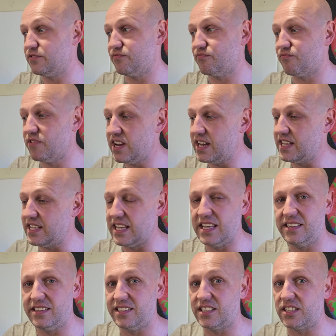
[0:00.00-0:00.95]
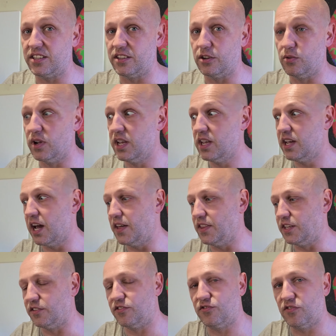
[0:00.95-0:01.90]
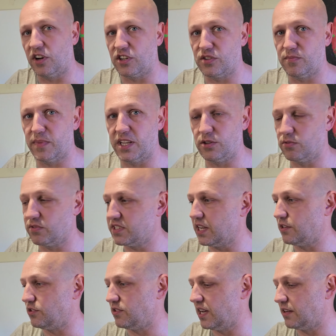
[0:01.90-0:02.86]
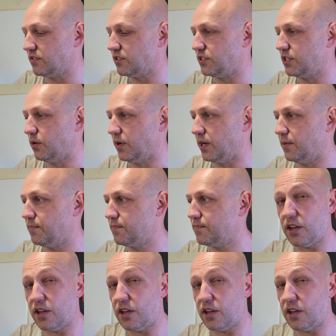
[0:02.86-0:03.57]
It's really easy to do, and the instruction manual tells you how to do it.